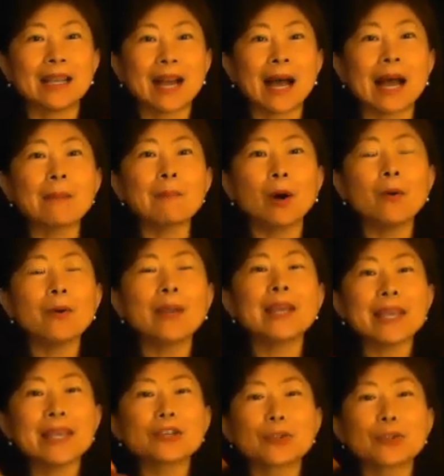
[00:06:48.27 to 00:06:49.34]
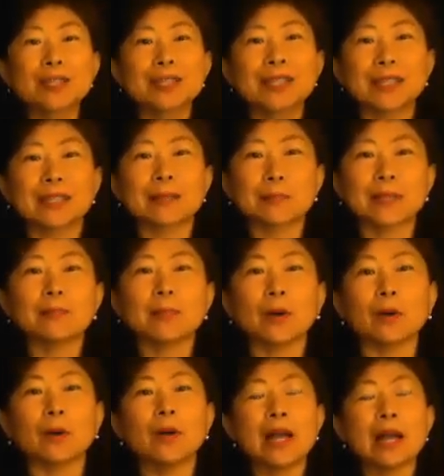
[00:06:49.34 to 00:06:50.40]
I'm only interested in the
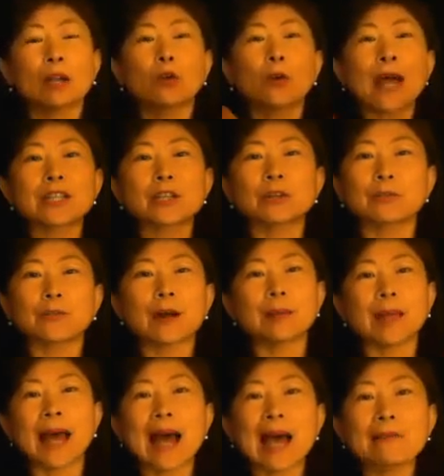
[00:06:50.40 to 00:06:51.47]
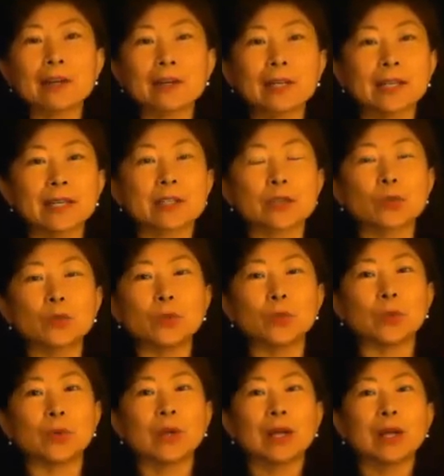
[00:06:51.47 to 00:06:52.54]
people graduate from Ivy League
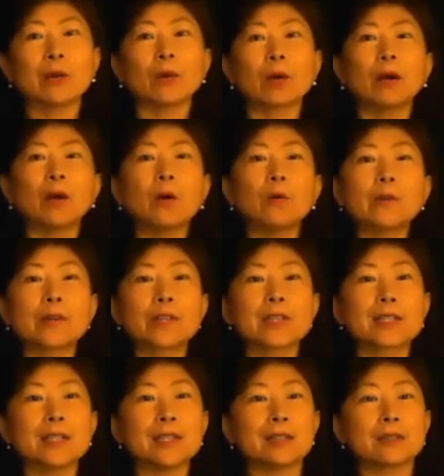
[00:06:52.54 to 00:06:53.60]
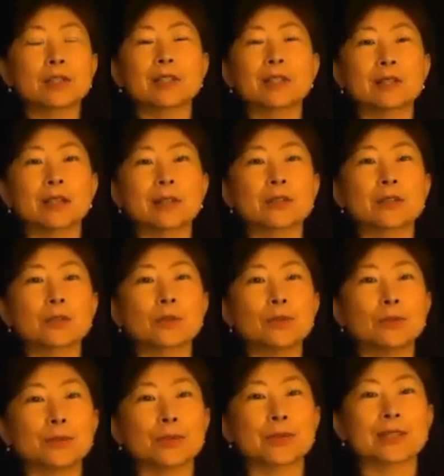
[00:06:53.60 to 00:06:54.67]
school or overseas certain
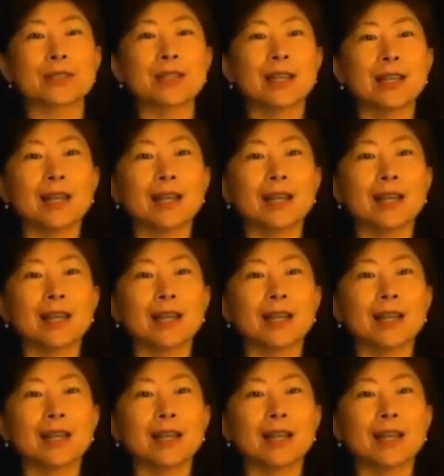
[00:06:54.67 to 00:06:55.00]
schools.